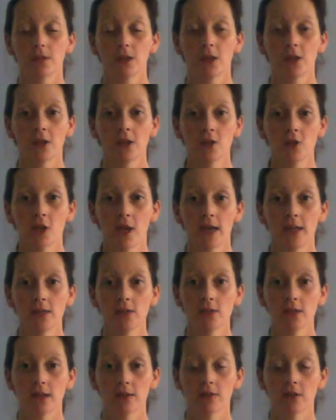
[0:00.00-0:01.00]
Could I
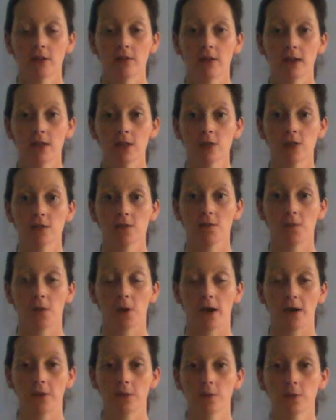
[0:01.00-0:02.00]
change that direction of
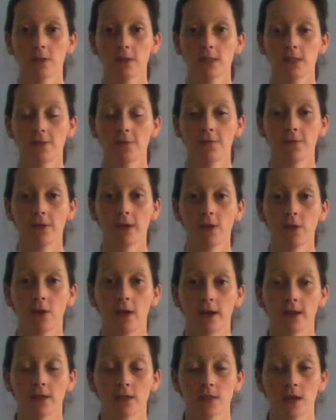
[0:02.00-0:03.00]
breath? What does it feel
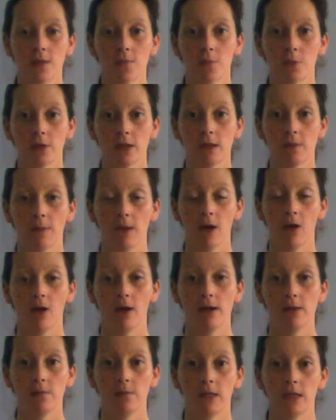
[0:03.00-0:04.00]
like as I breathe
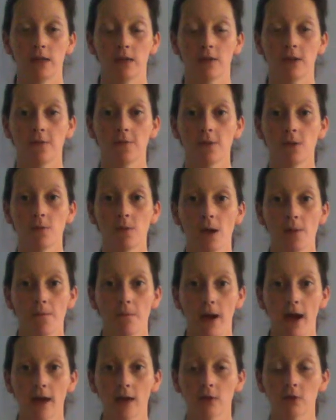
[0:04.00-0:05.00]
behind me? Can I feel my
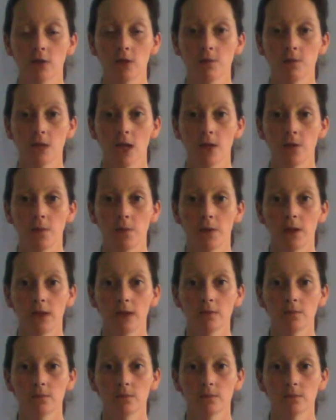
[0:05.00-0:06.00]
back ribs
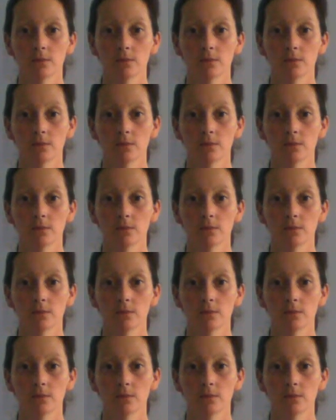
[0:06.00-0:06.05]
opening?